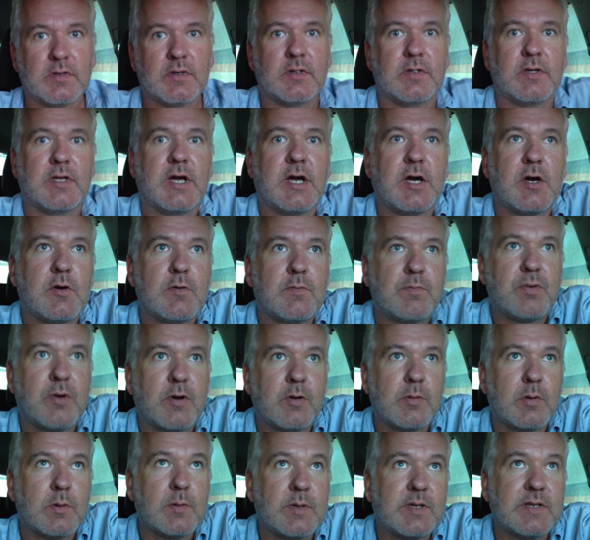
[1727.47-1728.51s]
Now
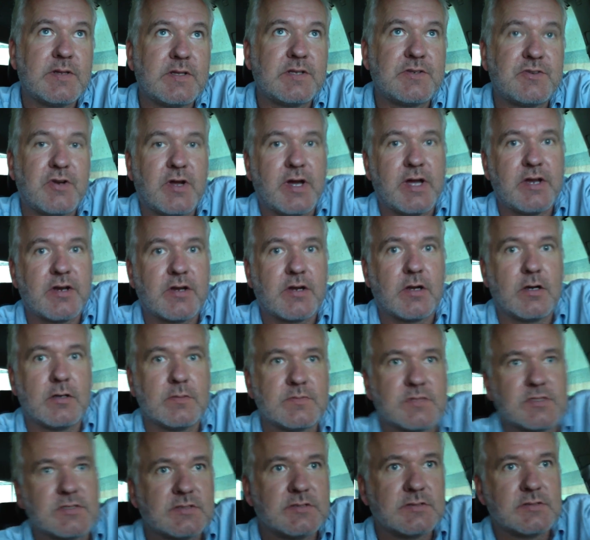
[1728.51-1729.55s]
probably the dryer
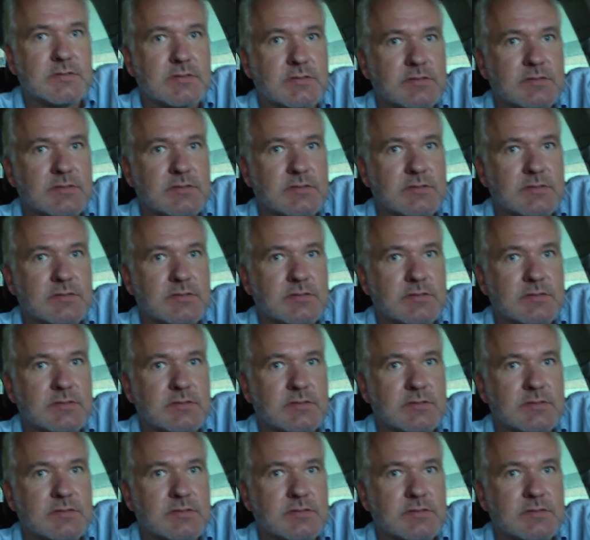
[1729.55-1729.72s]
comes,